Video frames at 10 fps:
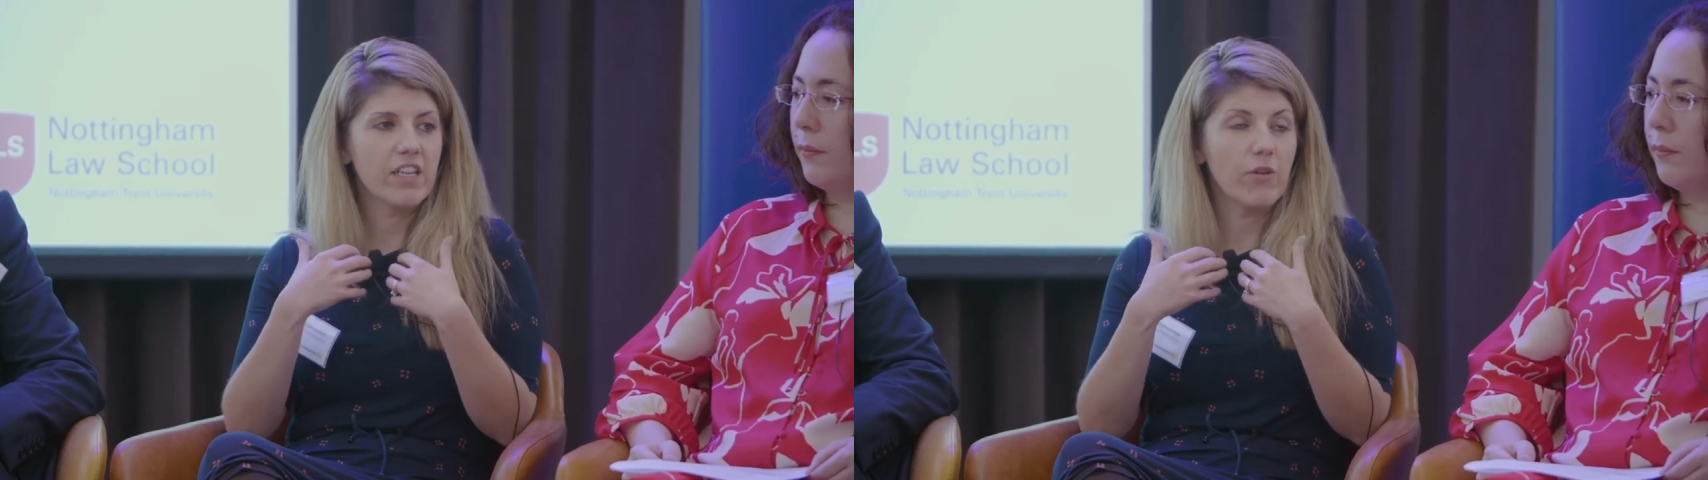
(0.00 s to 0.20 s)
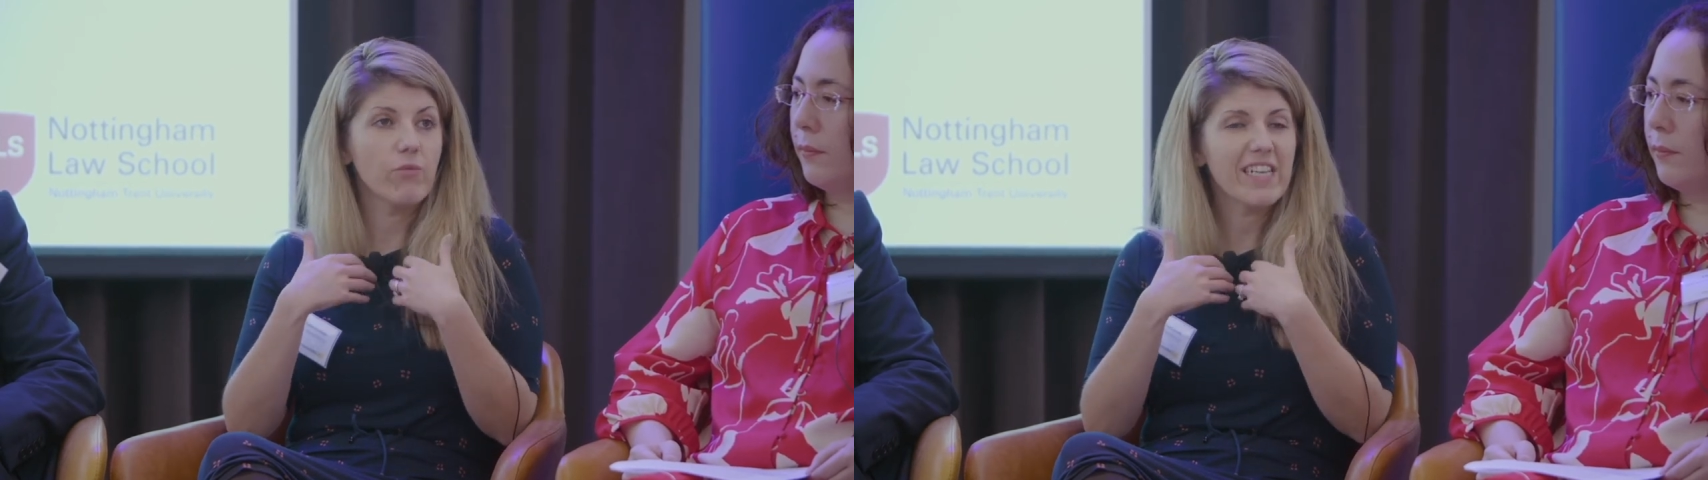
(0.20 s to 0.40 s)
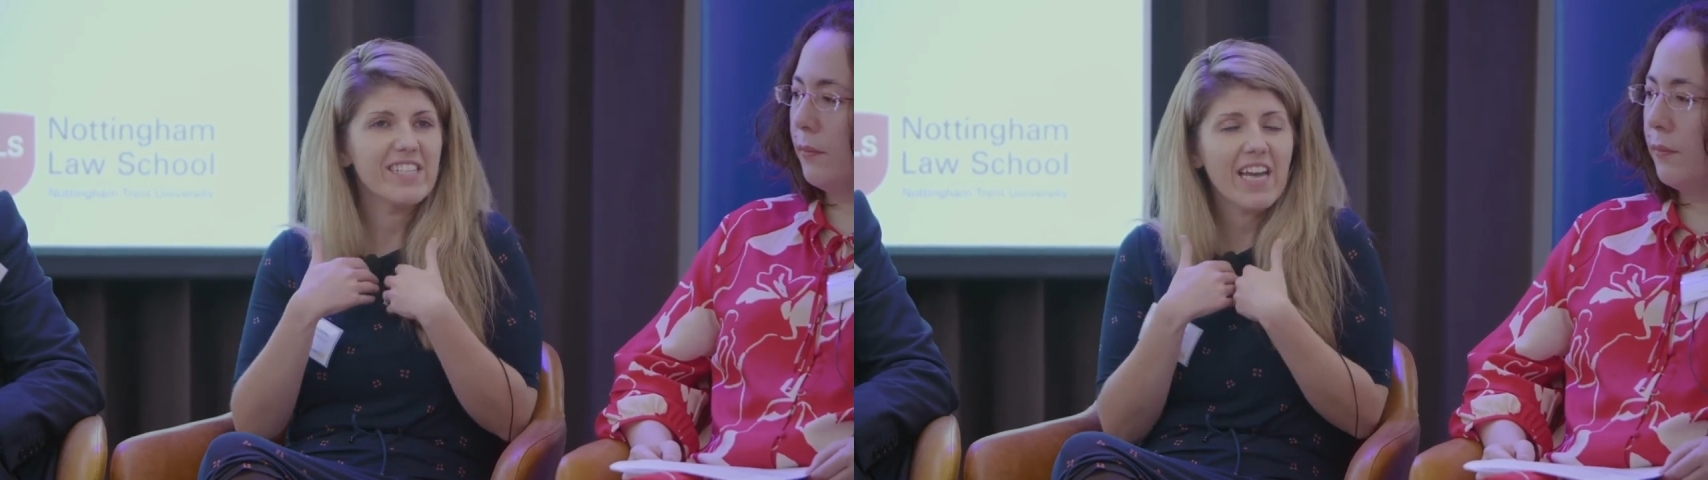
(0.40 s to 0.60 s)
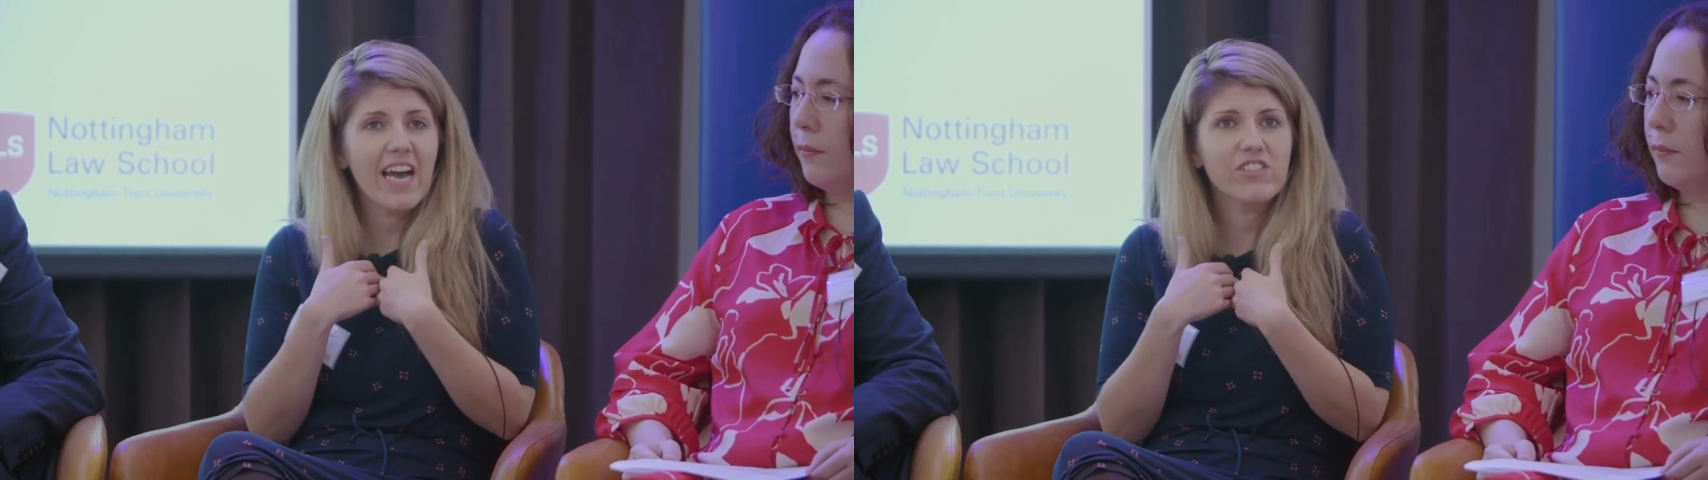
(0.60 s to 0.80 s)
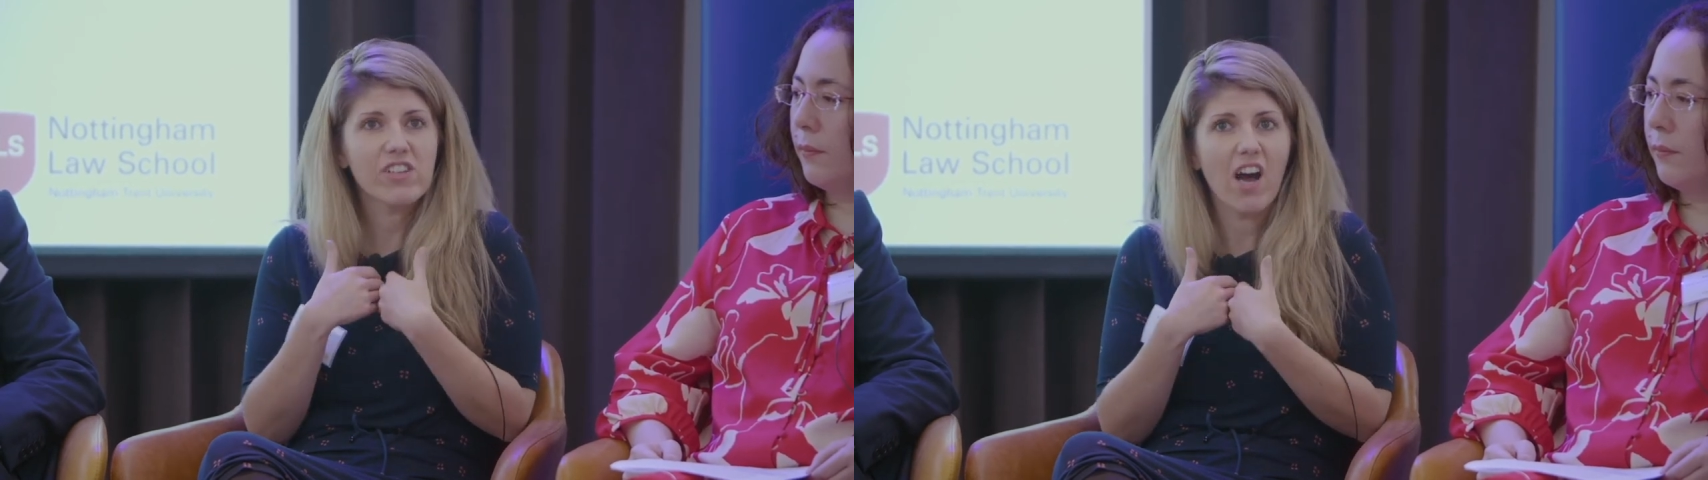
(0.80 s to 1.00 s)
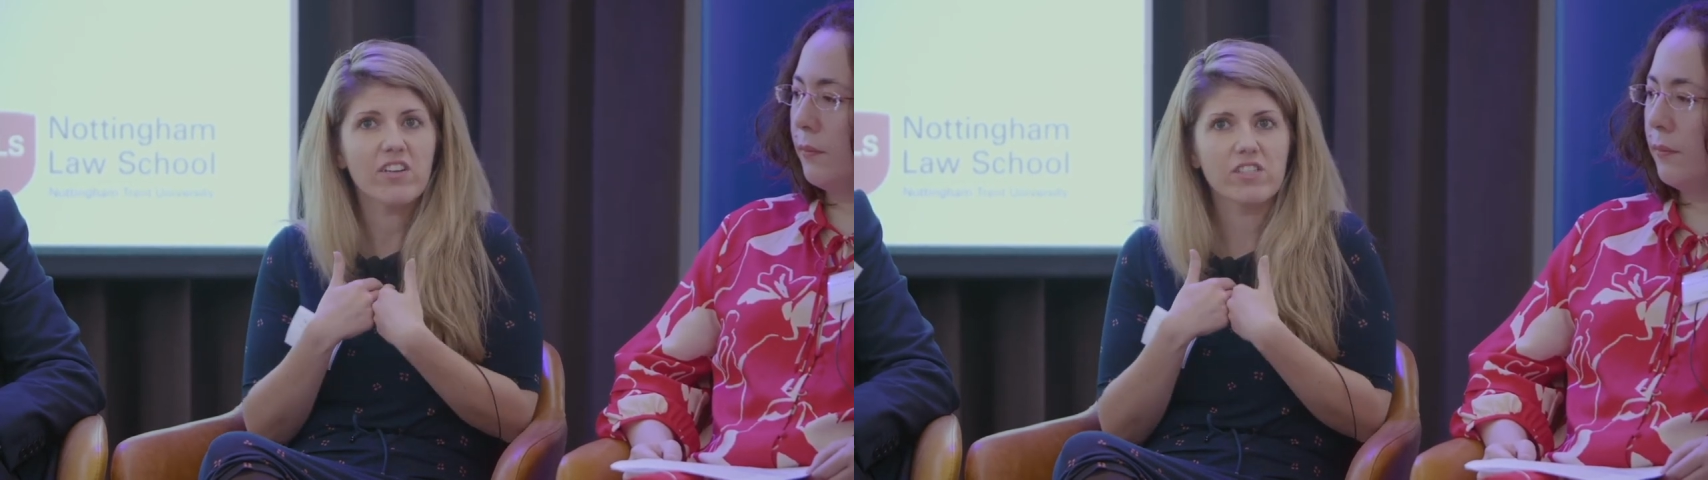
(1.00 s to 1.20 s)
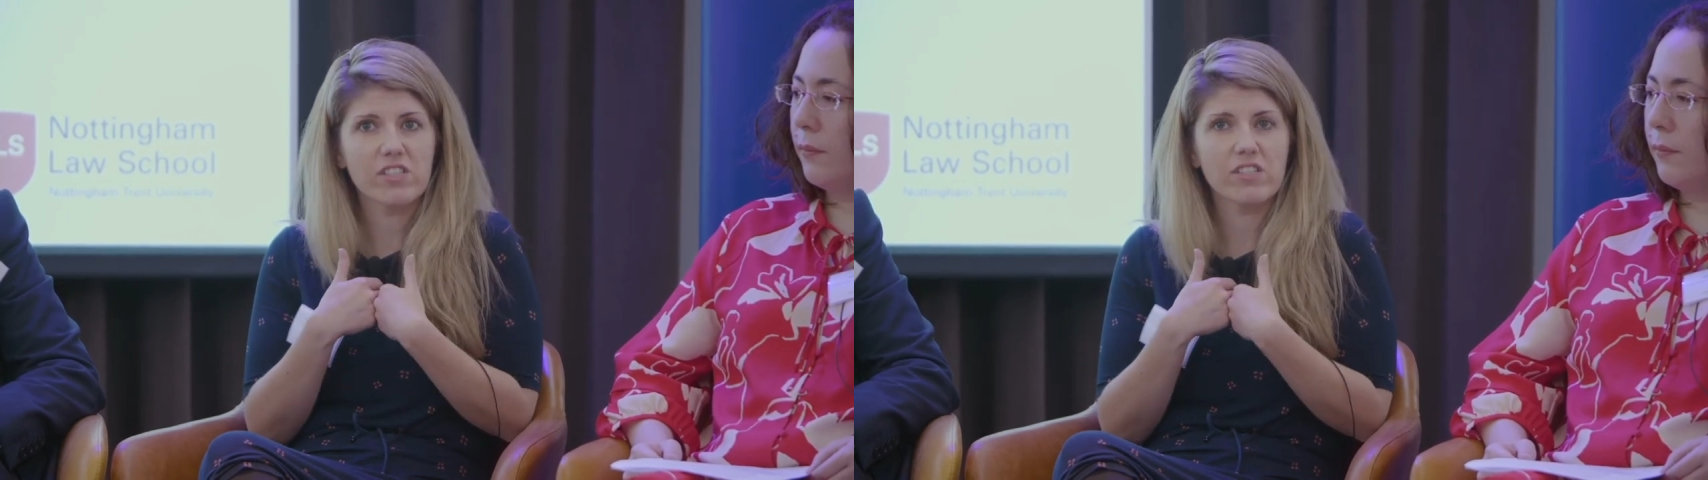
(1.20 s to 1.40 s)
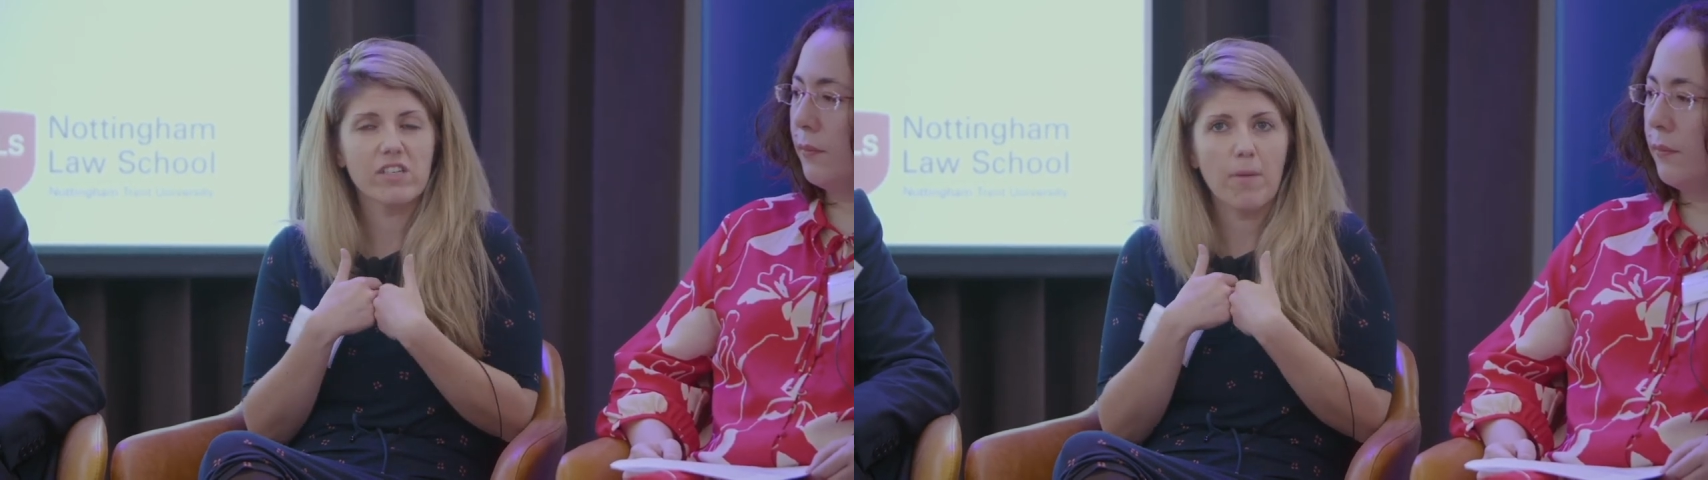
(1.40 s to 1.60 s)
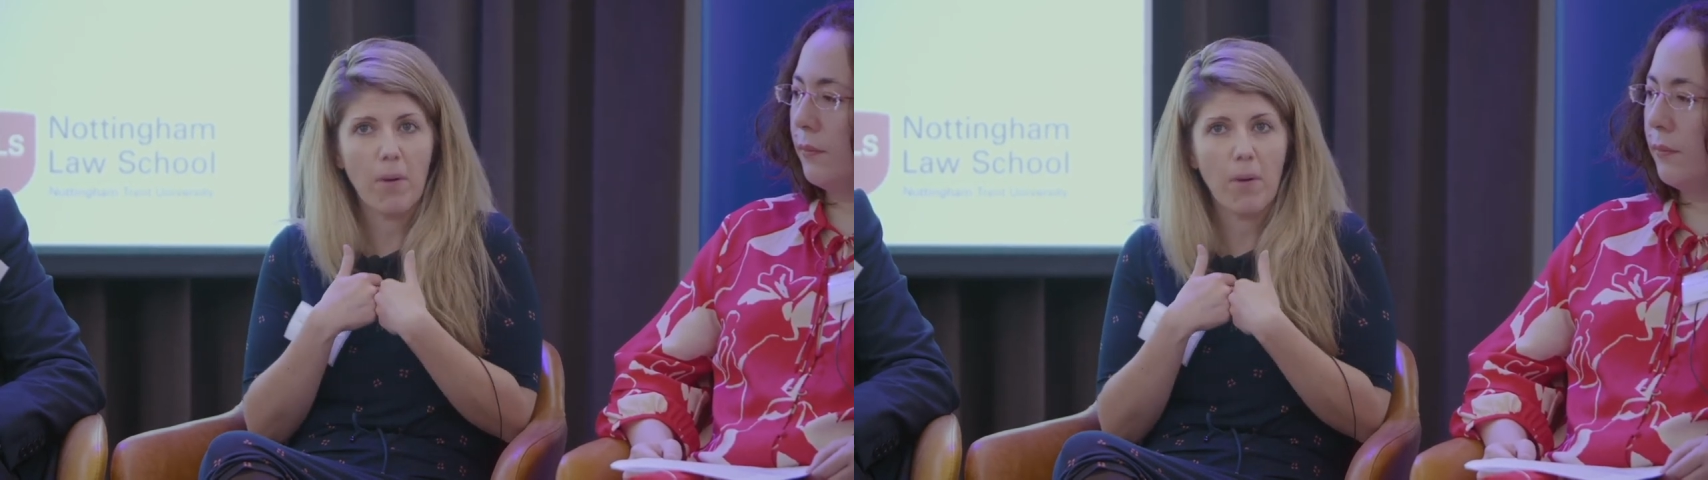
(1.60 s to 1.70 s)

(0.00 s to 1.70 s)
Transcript: you know, really test us as